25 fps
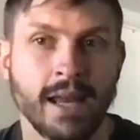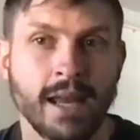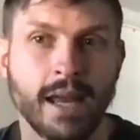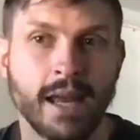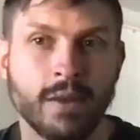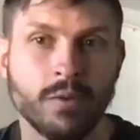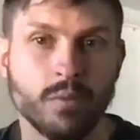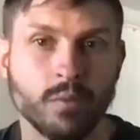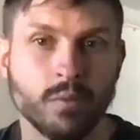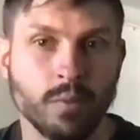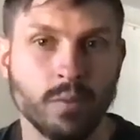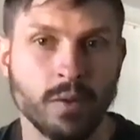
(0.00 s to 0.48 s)

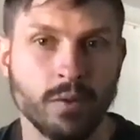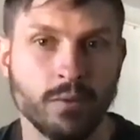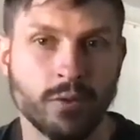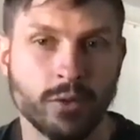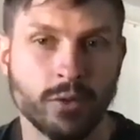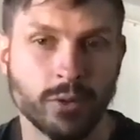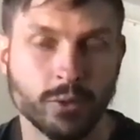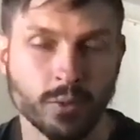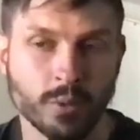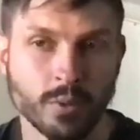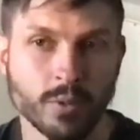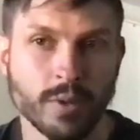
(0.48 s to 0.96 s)
And
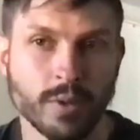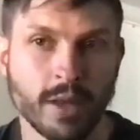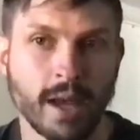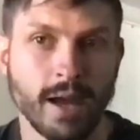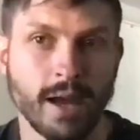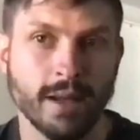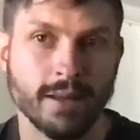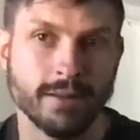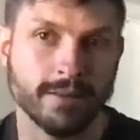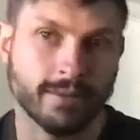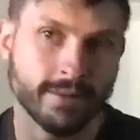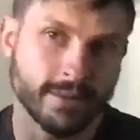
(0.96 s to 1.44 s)
through
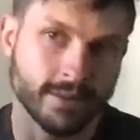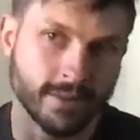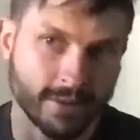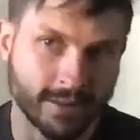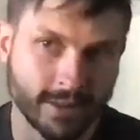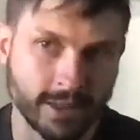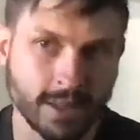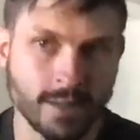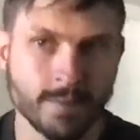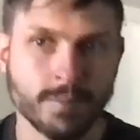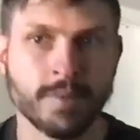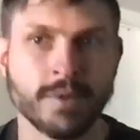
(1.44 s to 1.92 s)
that
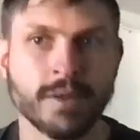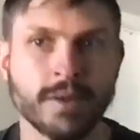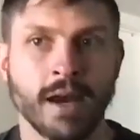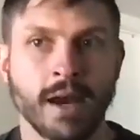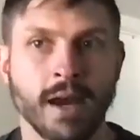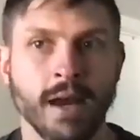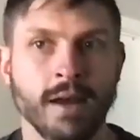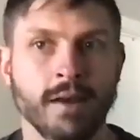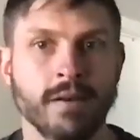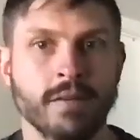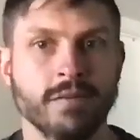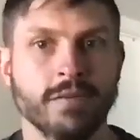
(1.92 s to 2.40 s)
deep
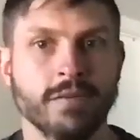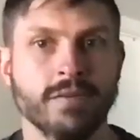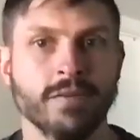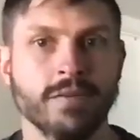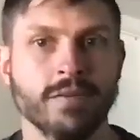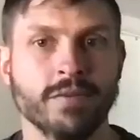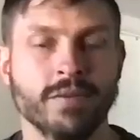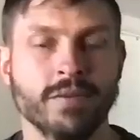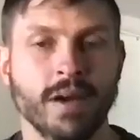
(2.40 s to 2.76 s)
dive,